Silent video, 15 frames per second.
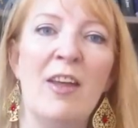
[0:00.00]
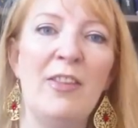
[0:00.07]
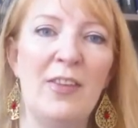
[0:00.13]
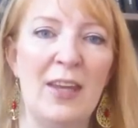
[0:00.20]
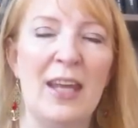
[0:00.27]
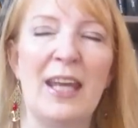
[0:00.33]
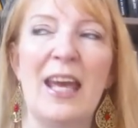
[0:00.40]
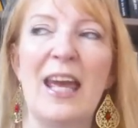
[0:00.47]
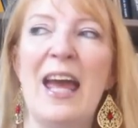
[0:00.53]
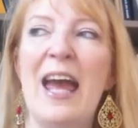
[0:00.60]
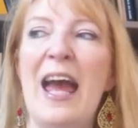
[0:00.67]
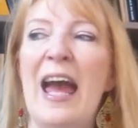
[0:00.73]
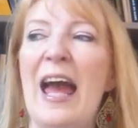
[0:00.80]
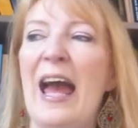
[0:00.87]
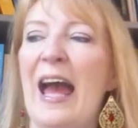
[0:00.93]
nothing?
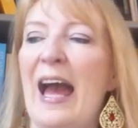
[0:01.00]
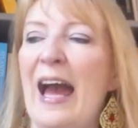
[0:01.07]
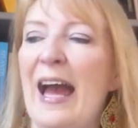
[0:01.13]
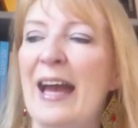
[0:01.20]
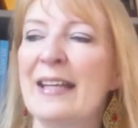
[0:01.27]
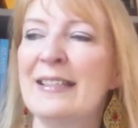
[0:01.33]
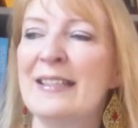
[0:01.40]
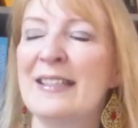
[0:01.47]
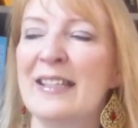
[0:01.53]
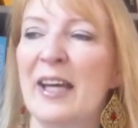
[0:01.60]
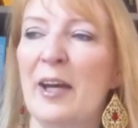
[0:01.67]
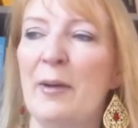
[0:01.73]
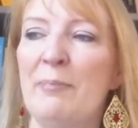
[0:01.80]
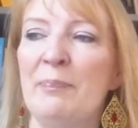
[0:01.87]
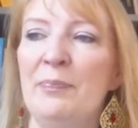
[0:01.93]
And
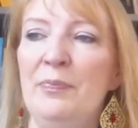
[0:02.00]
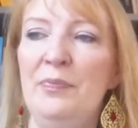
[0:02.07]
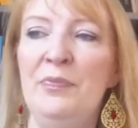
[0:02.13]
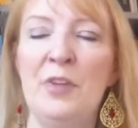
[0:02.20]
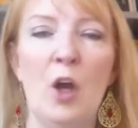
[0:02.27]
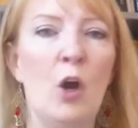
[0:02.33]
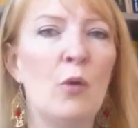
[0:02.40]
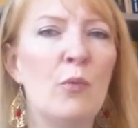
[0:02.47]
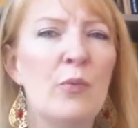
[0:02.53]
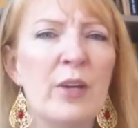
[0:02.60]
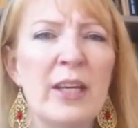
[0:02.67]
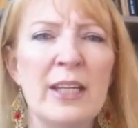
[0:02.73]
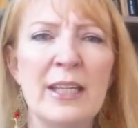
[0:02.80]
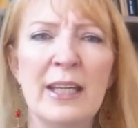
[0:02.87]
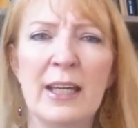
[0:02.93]
um, or
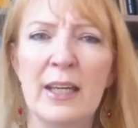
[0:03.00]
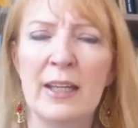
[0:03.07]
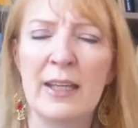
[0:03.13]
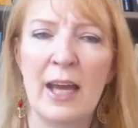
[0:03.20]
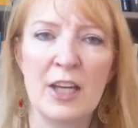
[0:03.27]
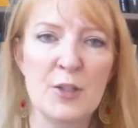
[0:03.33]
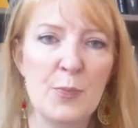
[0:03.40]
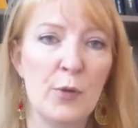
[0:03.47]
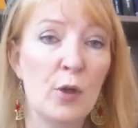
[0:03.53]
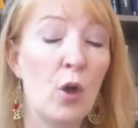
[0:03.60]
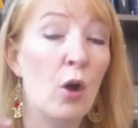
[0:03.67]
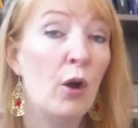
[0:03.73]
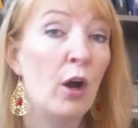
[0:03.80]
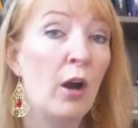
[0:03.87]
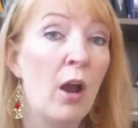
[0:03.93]
reading a nice
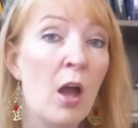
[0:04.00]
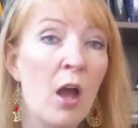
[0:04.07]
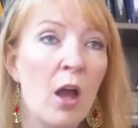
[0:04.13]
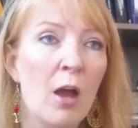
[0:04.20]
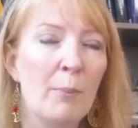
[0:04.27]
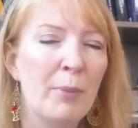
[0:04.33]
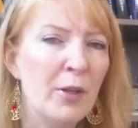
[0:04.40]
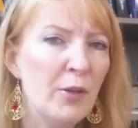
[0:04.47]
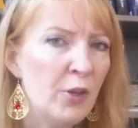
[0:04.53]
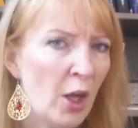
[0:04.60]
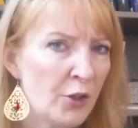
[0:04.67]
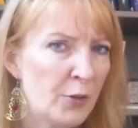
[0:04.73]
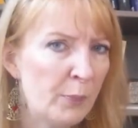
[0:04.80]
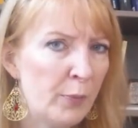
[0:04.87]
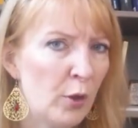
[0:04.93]
book, or but
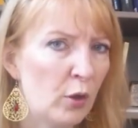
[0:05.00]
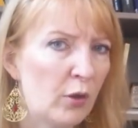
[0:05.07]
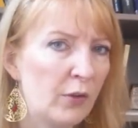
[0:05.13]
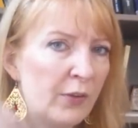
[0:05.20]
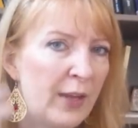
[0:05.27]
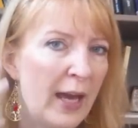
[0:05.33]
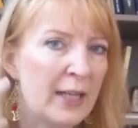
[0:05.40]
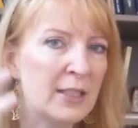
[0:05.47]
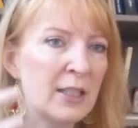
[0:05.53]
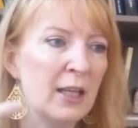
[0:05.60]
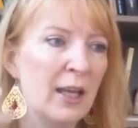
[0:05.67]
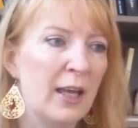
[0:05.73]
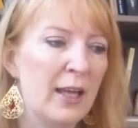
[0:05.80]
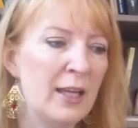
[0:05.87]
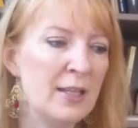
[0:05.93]
not a book
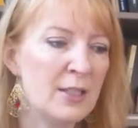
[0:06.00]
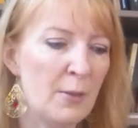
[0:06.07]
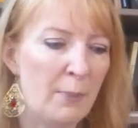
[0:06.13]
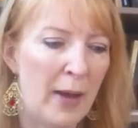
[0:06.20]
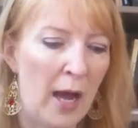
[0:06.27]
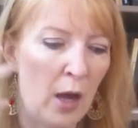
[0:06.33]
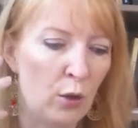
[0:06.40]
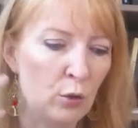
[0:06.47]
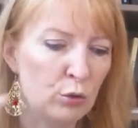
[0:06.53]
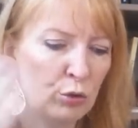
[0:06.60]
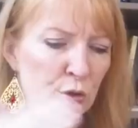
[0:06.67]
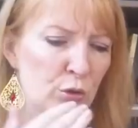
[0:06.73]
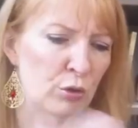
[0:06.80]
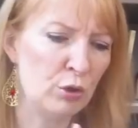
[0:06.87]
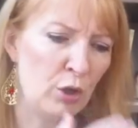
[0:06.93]
that is
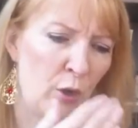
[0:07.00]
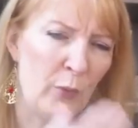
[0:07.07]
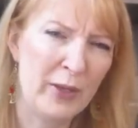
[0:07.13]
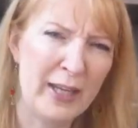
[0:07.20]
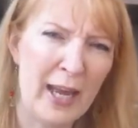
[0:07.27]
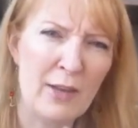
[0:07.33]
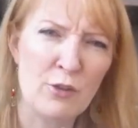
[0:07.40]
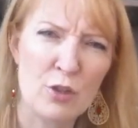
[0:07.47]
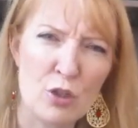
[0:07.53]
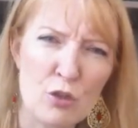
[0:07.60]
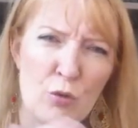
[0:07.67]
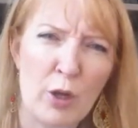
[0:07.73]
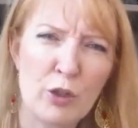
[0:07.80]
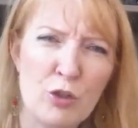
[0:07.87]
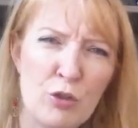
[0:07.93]
about, you know, again, the
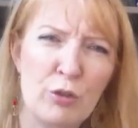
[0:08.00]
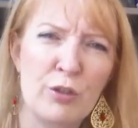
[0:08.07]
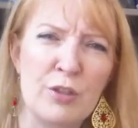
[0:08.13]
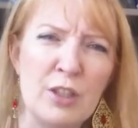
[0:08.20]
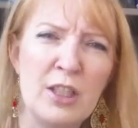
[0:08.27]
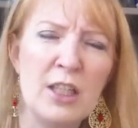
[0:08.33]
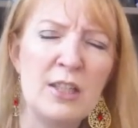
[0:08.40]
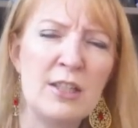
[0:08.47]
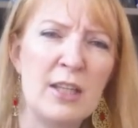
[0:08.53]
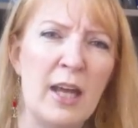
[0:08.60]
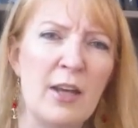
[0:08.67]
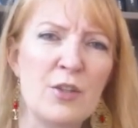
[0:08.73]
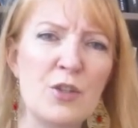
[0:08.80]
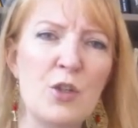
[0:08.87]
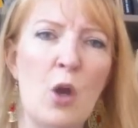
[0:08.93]
structure, the
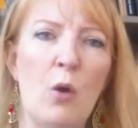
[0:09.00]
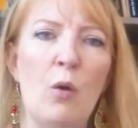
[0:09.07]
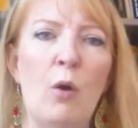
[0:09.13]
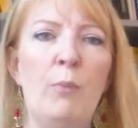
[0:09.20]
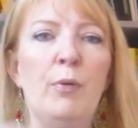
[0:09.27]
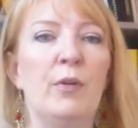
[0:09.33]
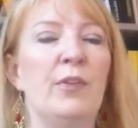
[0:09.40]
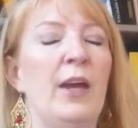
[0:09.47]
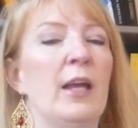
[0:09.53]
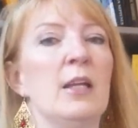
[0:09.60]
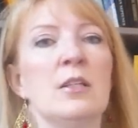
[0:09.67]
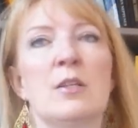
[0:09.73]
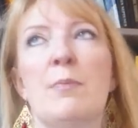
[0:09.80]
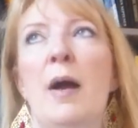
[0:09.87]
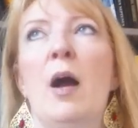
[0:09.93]
details. No, a book that
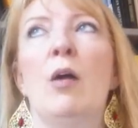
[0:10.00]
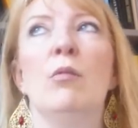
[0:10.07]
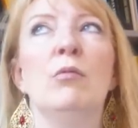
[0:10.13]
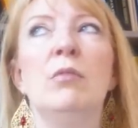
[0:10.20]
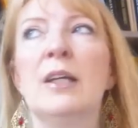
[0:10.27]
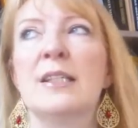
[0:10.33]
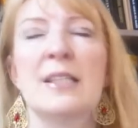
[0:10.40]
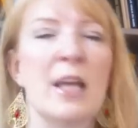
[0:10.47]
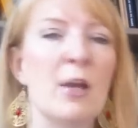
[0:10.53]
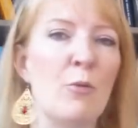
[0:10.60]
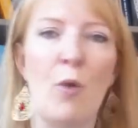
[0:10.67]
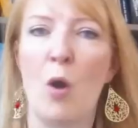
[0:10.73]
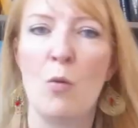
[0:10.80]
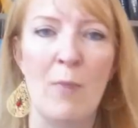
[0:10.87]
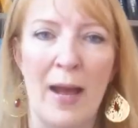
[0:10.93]
is about, let's say,
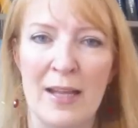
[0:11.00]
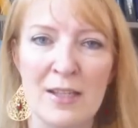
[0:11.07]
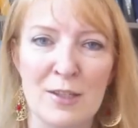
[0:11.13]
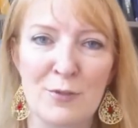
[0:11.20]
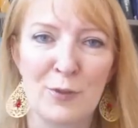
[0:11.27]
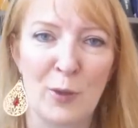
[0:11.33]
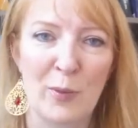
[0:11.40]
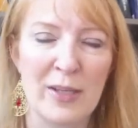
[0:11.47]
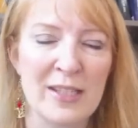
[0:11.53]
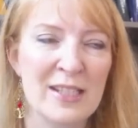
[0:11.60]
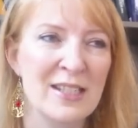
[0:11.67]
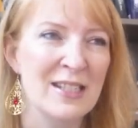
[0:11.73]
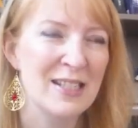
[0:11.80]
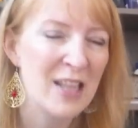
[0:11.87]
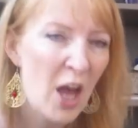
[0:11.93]
romance, for
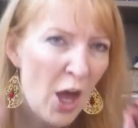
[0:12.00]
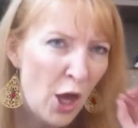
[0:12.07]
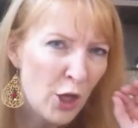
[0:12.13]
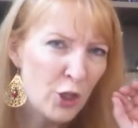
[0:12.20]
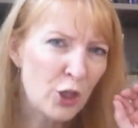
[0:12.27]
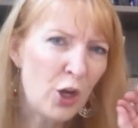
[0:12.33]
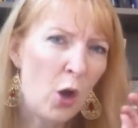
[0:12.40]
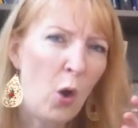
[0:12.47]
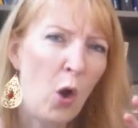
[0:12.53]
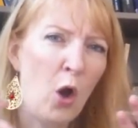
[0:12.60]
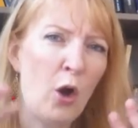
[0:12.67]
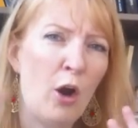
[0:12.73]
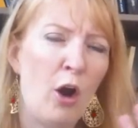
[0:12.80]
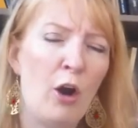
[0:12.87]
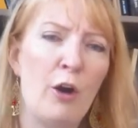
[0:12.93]
instance, you know,
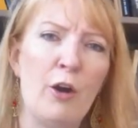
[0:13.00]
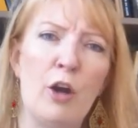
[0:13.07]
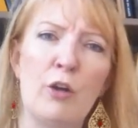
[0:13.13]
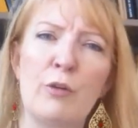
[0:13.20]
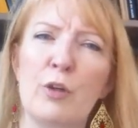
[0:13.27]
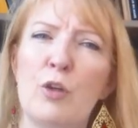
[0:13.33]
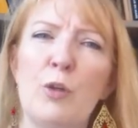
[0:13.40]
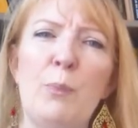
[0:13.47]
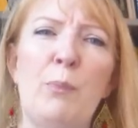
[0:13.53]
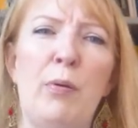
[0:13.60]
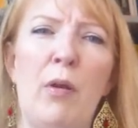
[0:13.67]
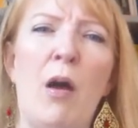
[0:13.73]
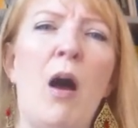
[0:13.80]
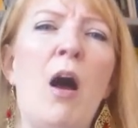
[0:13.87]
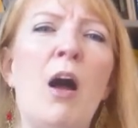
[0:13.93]
or, or, or a good
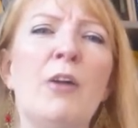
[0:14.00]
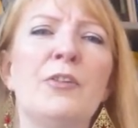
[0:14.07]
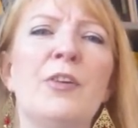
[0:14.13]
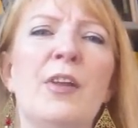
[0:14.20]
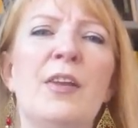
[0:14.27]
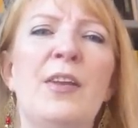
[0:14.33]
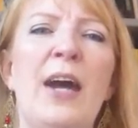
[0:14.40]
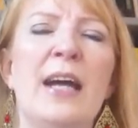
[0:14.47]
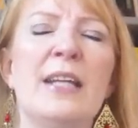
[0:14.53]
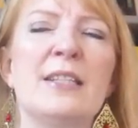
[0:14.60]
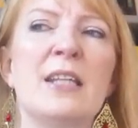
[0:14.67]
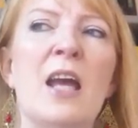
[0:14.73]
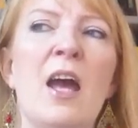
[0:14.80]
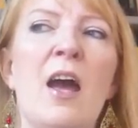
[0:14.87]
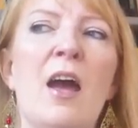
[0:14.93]
plot
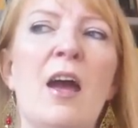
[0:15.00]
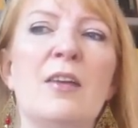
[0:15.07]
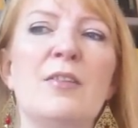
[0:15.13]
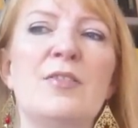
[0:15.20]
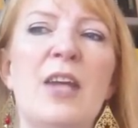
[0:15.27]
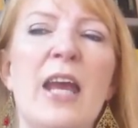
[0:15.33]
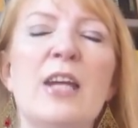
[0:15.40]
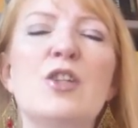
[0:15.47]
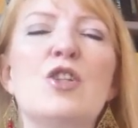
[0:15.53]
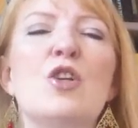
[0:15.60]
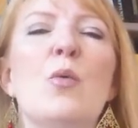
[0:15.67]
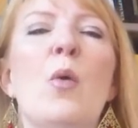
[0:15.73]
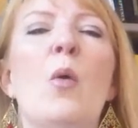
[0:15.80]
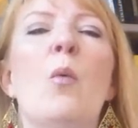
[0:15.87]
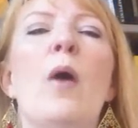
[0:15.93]
that takes
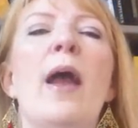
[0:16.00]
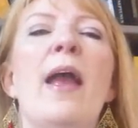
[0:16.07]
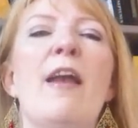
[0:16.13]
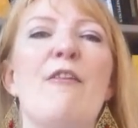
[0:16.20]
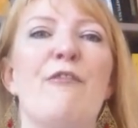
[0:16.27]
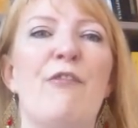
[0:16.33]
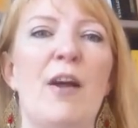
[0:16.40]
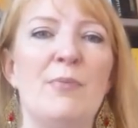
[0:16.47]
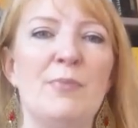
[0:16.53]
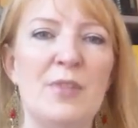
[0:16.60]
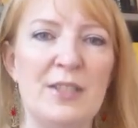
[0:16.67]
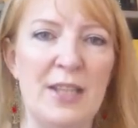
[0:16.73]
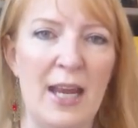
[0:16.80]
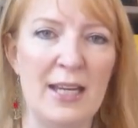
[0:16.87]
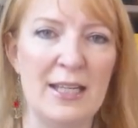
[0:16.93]
you away from
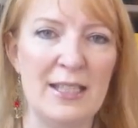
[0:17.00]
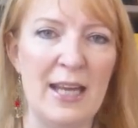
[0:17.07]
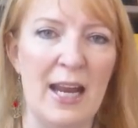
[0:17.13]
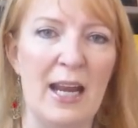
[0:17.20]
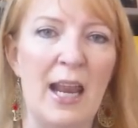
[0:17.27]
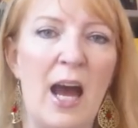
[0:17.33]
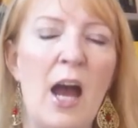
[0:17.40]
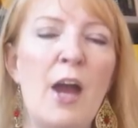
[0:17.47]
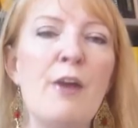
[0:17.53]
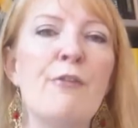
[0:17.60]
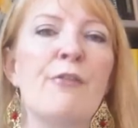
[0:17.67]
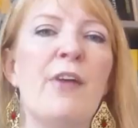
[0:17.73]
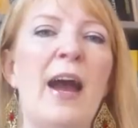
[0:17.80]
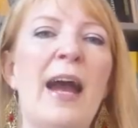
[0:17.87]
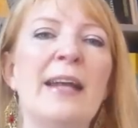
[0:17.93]
the day-to-day
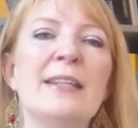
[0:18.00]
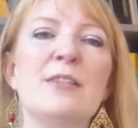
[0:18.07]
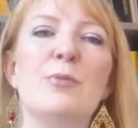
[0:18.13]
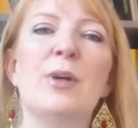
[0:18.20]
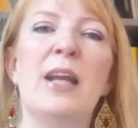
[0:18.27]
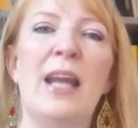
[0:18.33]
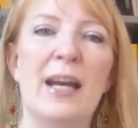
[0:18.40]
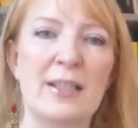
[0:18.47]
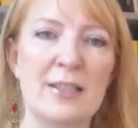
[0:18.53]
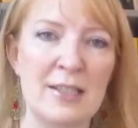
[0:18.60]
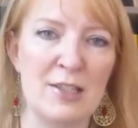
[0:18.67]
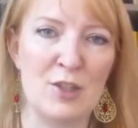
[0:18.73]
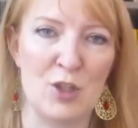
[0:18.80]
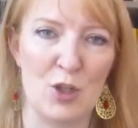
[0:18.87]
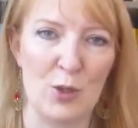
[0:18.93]
life and
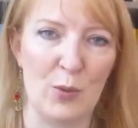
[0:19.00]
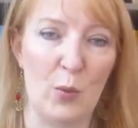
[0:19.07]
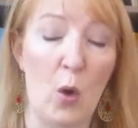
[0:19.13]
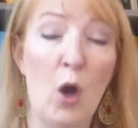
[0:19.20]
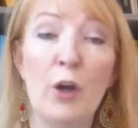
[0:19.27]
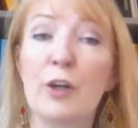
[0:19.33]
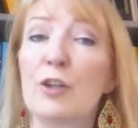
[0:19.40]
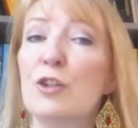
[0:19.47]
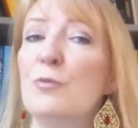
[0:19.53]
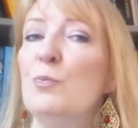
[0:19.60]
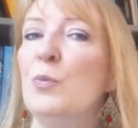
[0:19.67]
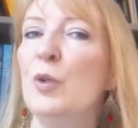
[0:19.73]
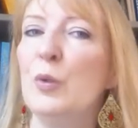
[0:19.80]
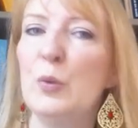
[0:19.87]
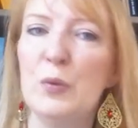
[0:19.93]
relaxes you, or a good
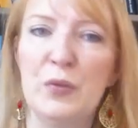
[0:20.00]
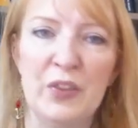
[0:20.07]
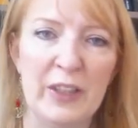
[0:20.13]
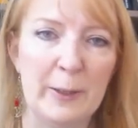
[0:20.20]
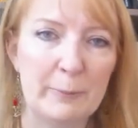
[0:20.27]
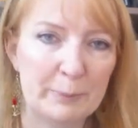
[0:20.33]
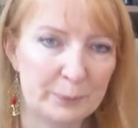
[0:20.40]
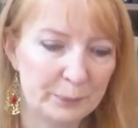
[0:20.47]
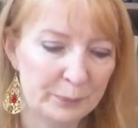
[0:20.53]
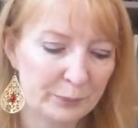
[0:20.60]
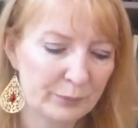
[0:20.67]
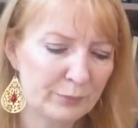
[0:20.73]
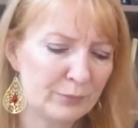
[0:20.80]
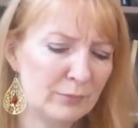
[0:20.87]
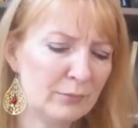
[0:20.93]
movie,
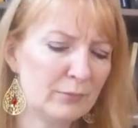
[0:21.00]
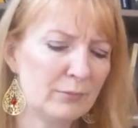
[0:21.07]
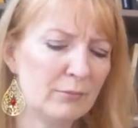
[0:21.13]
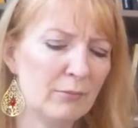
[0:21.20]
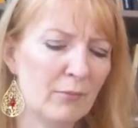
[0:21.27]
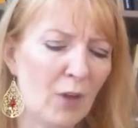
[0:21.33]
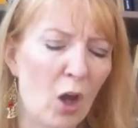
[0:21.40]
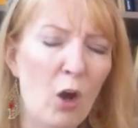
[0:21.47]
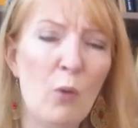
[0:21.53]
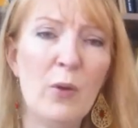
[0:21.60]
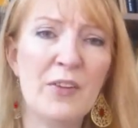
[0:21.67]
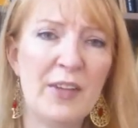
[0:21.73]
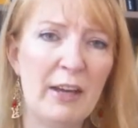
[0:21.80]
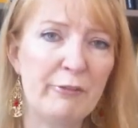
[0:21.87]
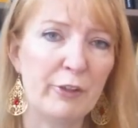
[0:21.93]
or
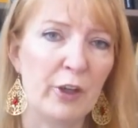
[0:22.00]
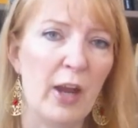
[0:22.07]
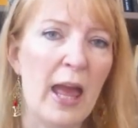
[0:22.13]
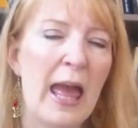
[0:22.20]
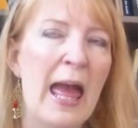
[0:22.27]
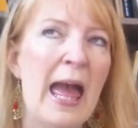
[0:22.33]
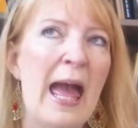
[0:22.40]
whatever.